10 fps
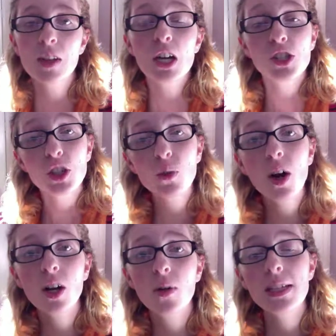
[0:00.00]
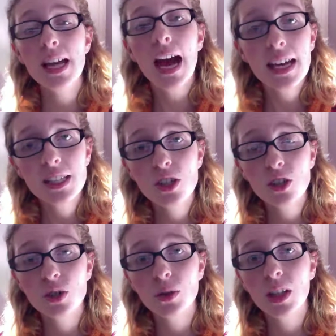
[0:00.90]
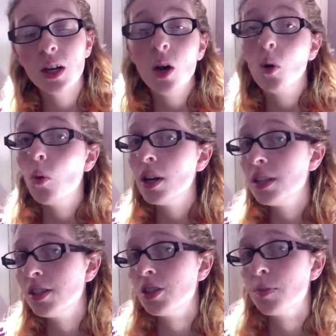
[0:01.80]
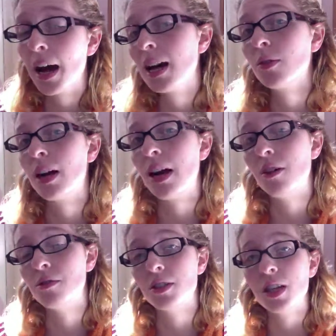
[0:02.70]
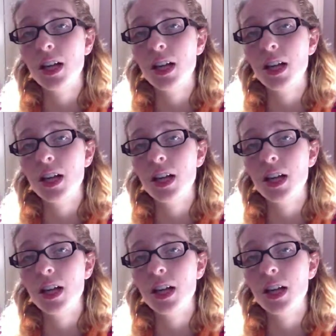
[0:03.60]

So you want to always ask your doula, what is your background?